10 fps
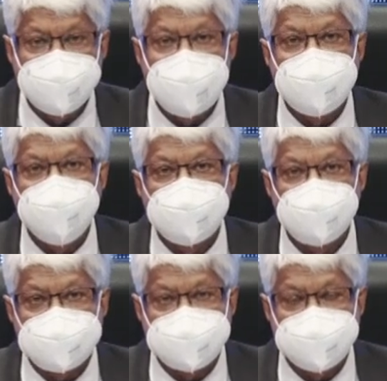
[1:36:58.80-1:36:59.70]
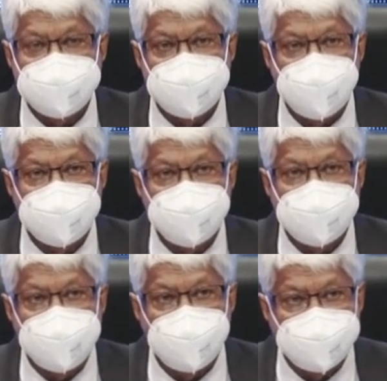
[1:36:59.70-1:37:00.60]
there will be questions
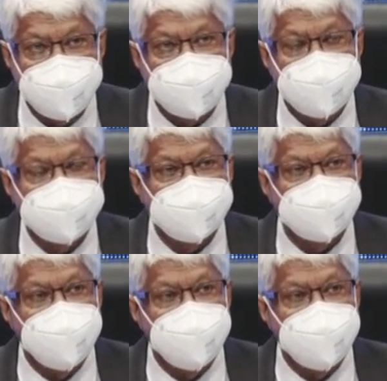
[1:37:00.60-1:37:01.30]
about the logistics of